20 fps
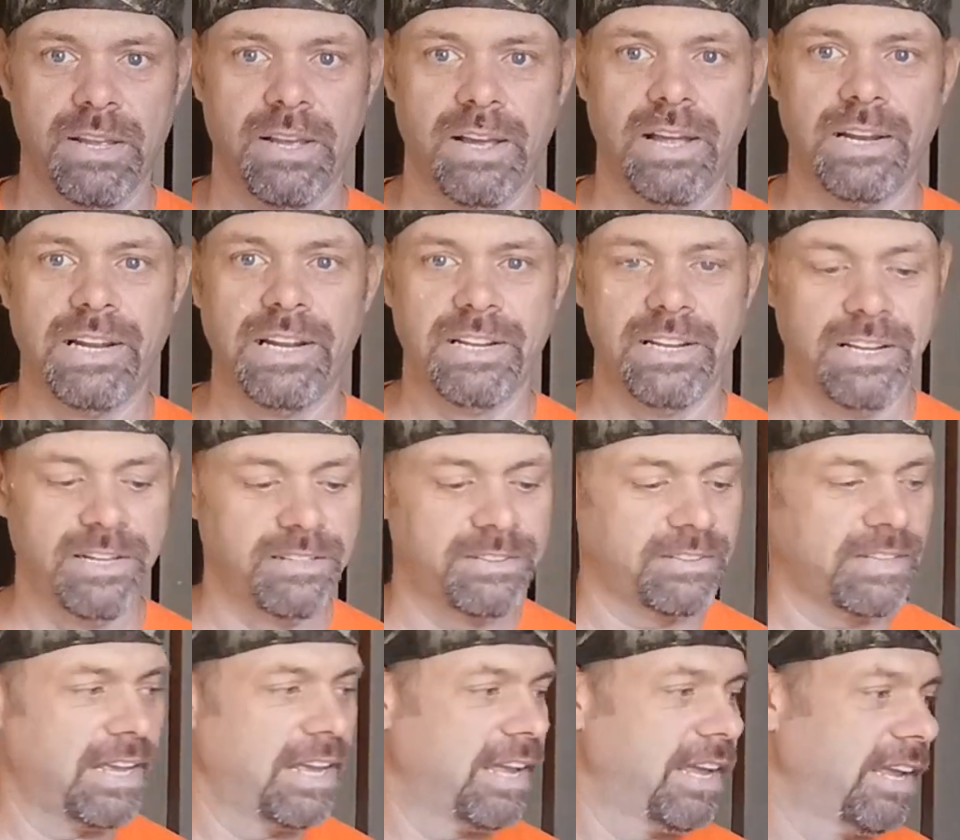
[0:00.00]
And it is
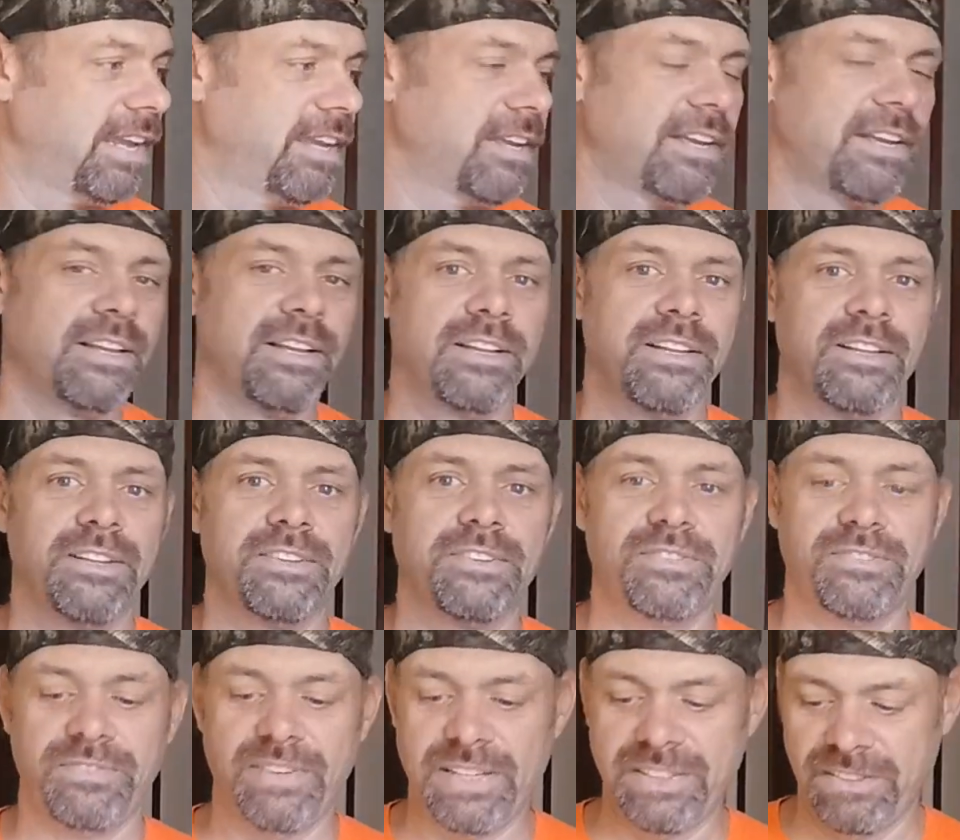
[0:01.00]
a
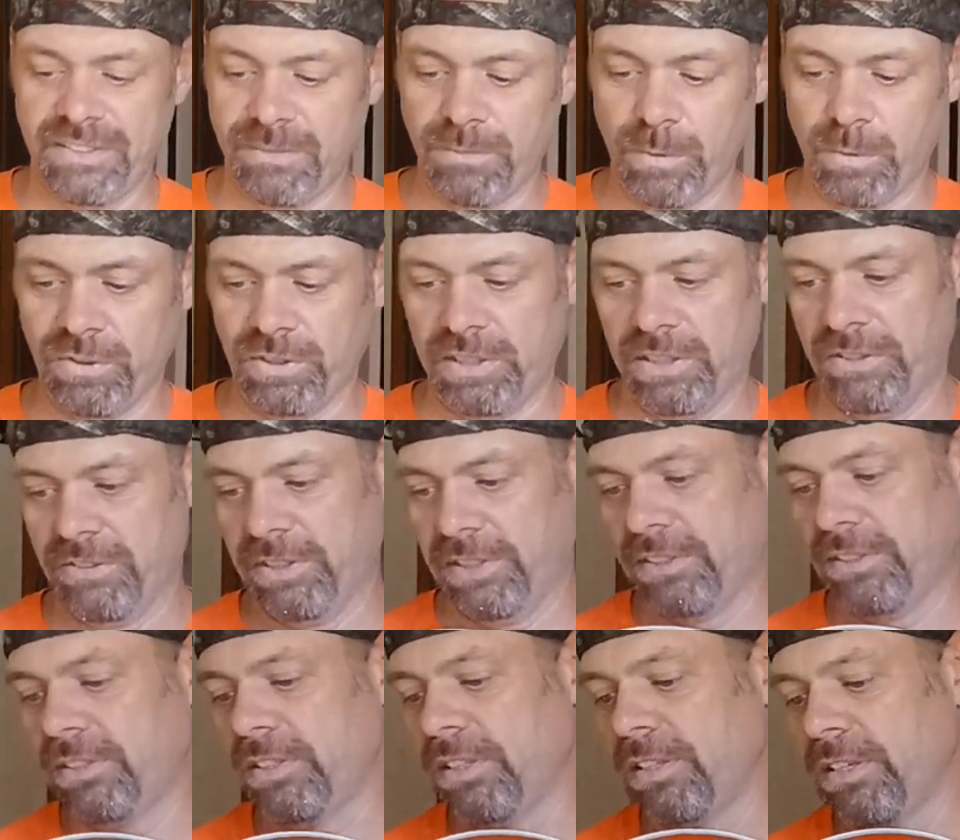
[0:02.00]
Festival
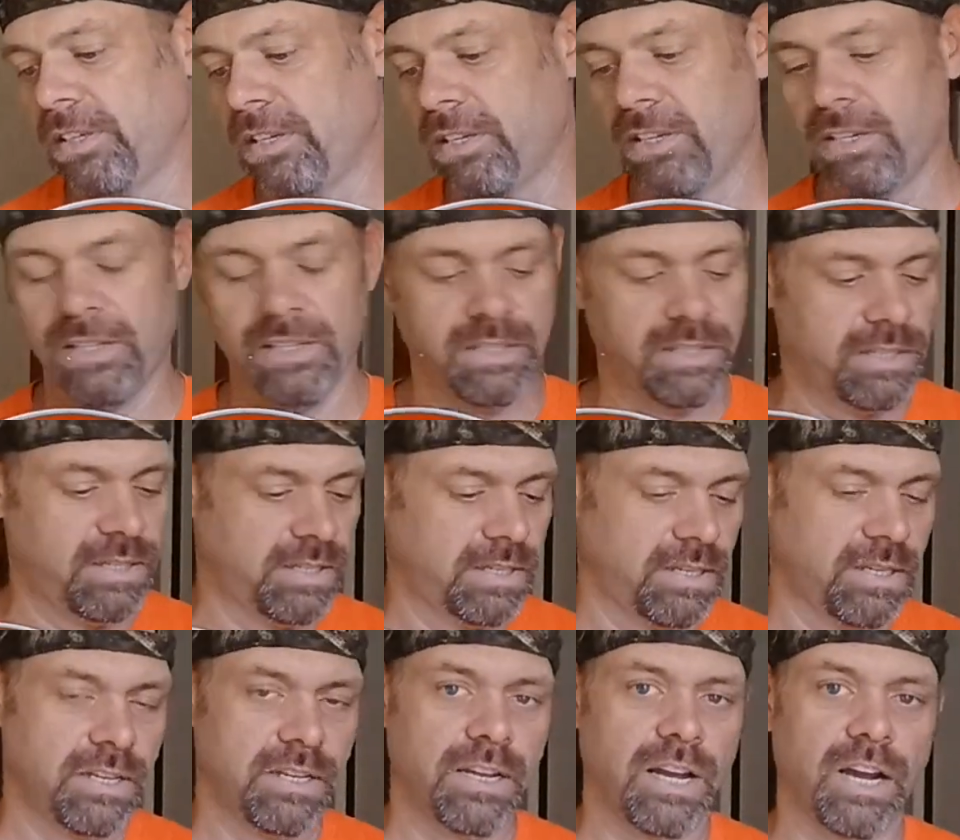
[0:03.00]
Series
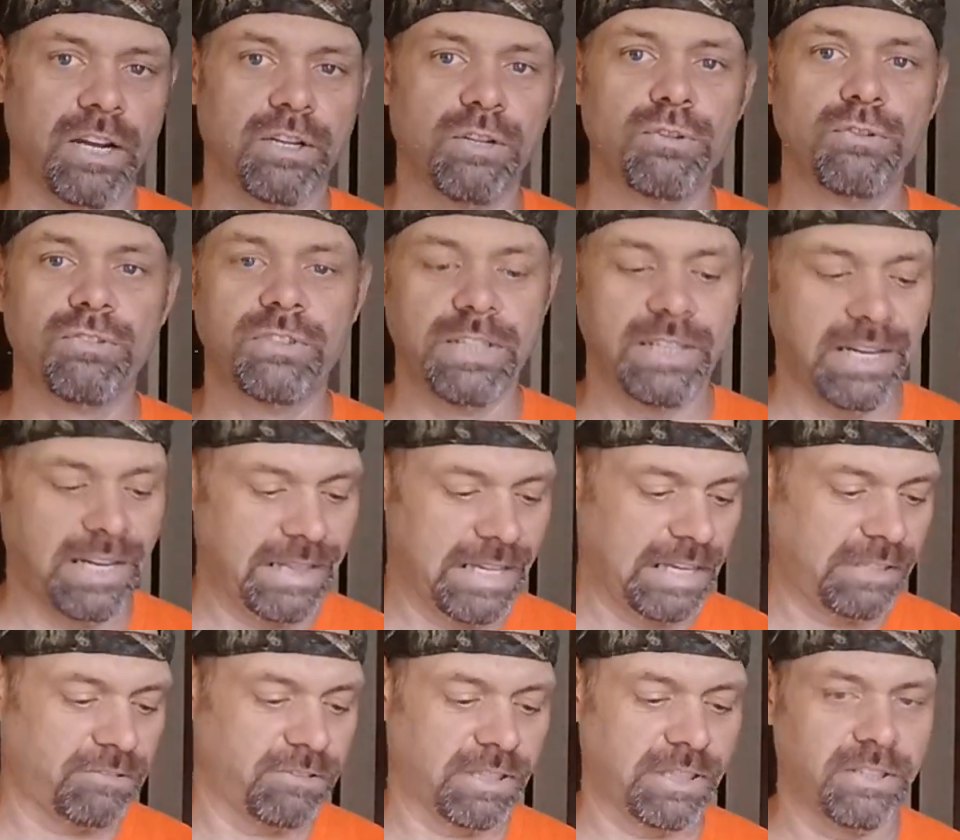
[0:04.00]
acoustic
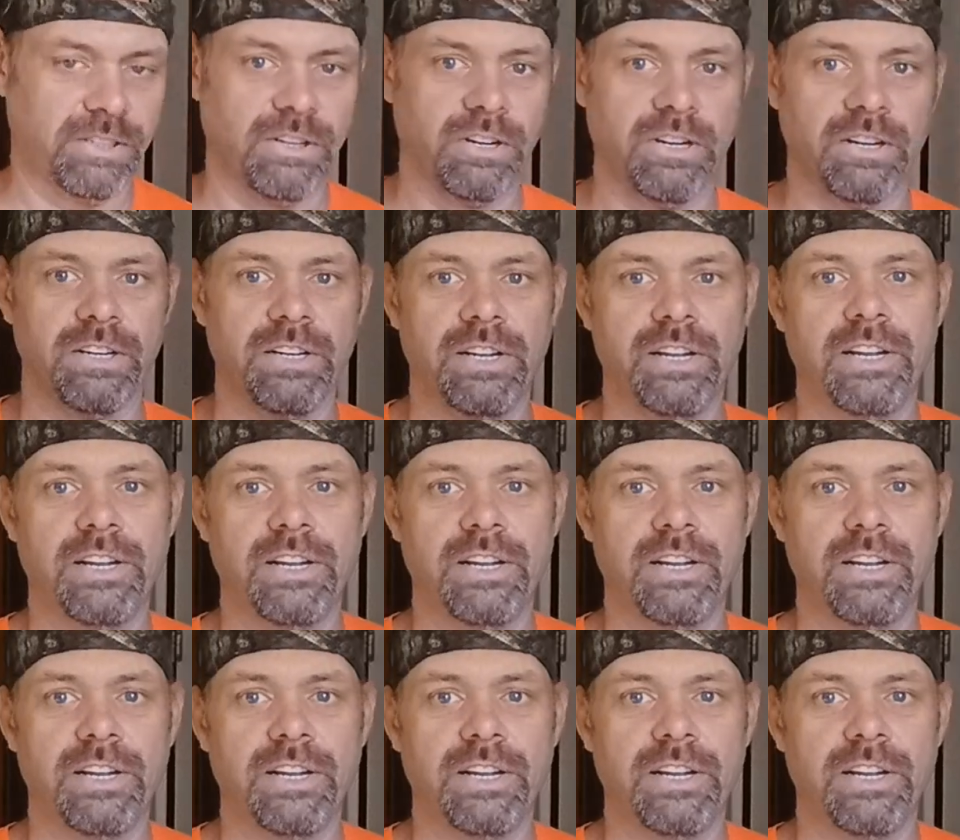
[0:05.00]
electric guitar.